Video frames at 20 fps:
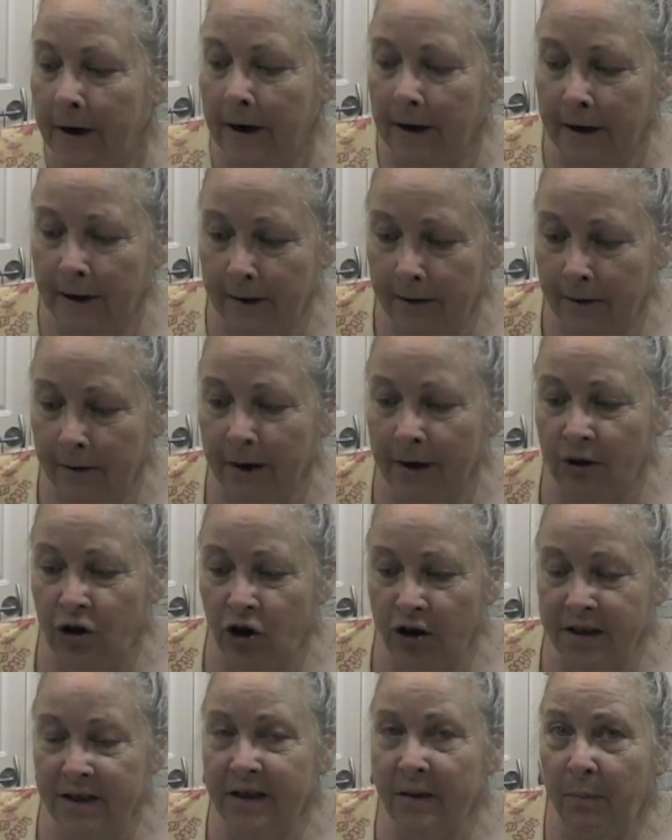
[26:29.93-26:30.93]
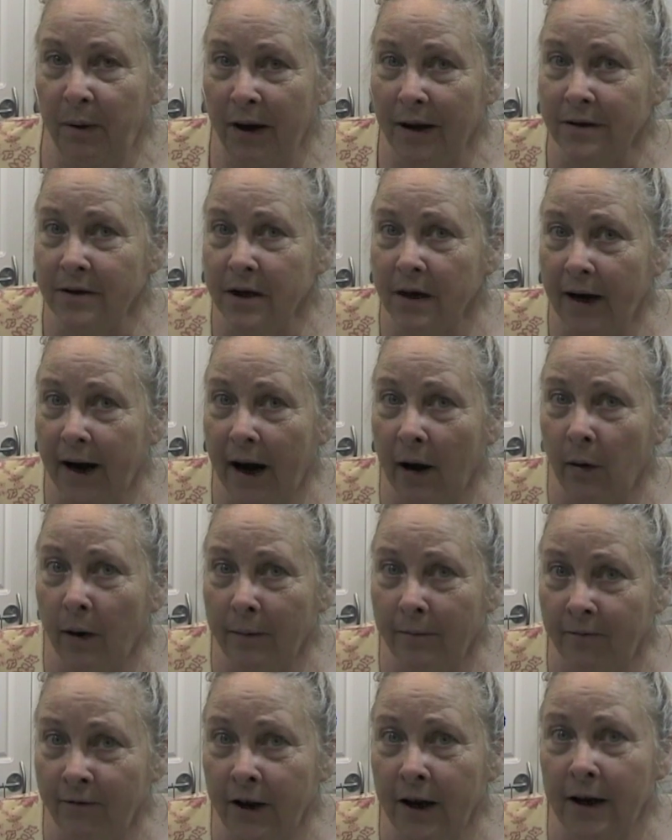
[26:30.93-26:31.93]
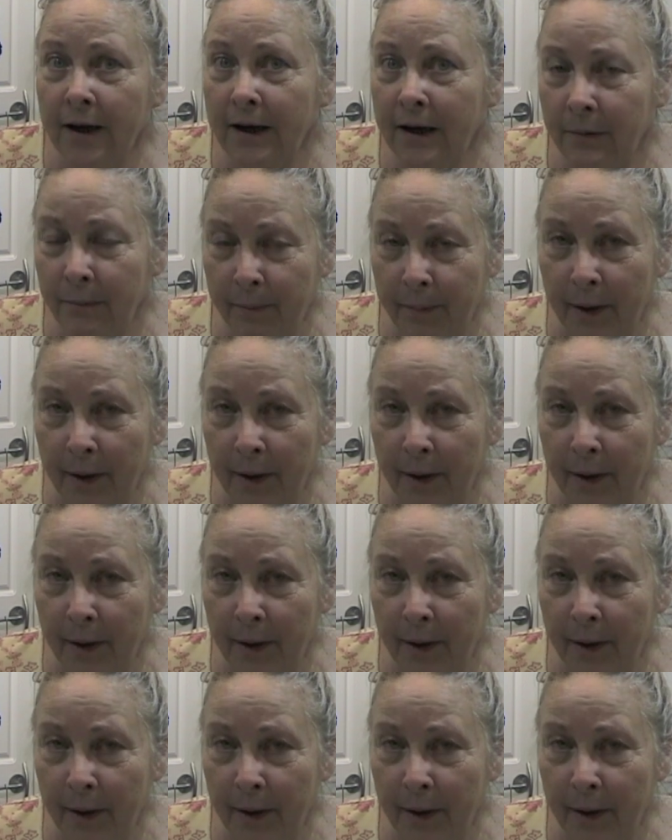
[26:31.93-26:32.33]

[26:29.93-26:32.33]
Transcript: Uh, it just depends on how I'm feeling,